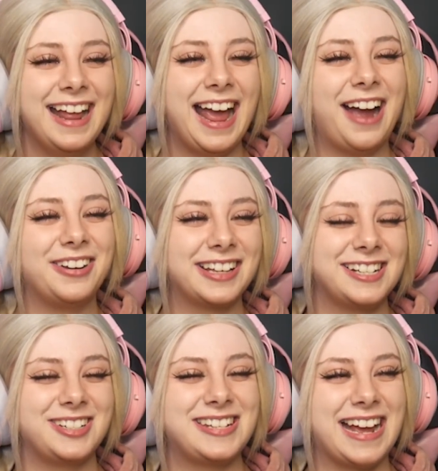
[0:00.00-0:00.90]
How are you gonna
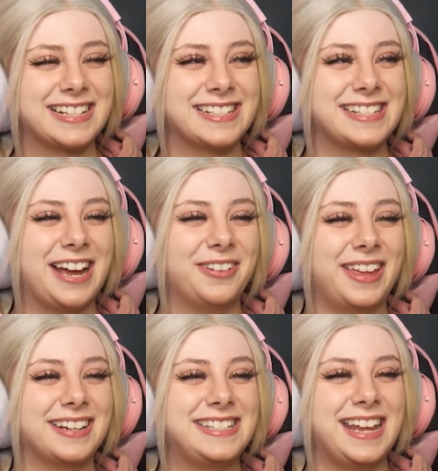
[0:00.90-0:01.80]
do taxes now
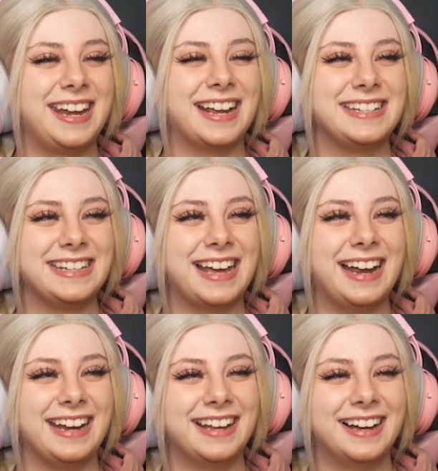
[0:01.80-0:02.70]
without a
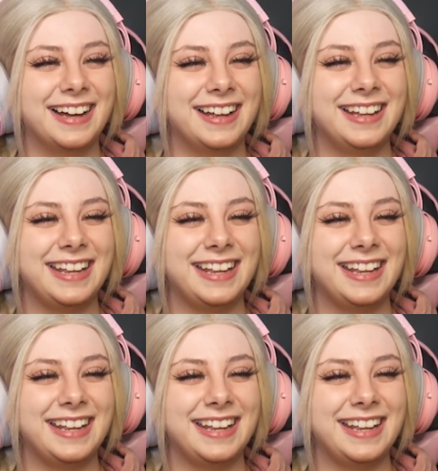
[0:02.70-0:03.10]
1099, huh?